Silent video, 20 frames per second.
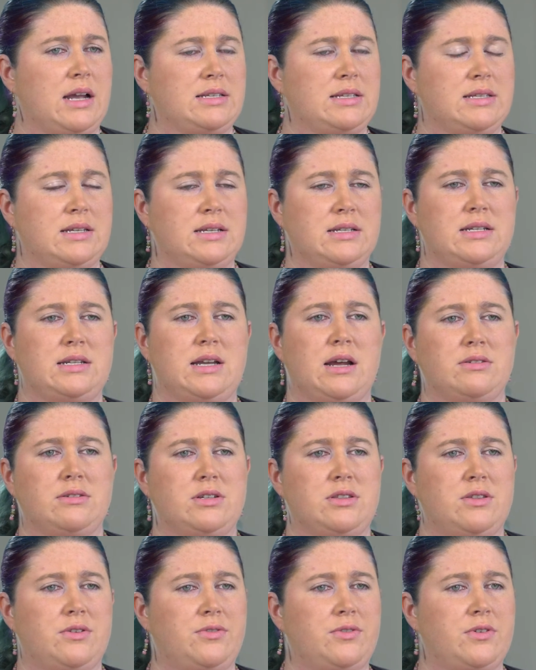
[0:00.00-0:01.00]
I sent it out
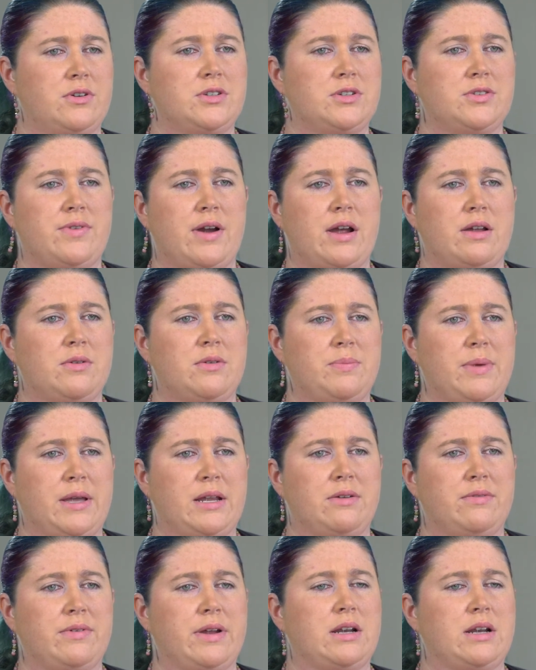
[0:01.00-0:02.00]
to the first round of
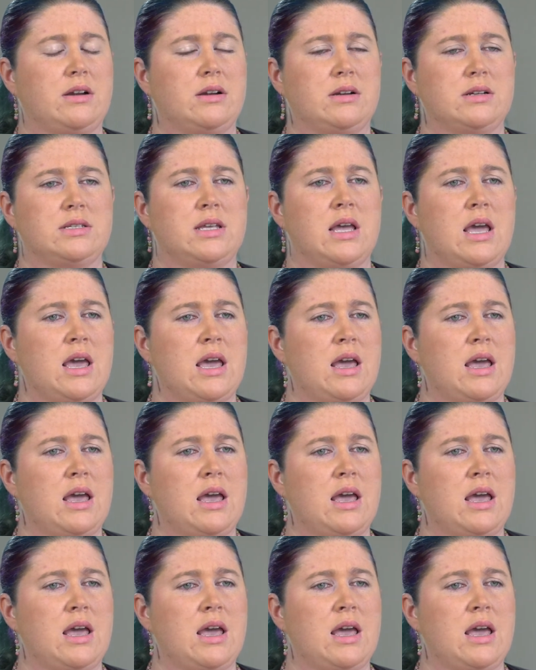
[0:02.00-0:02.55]
beta readers.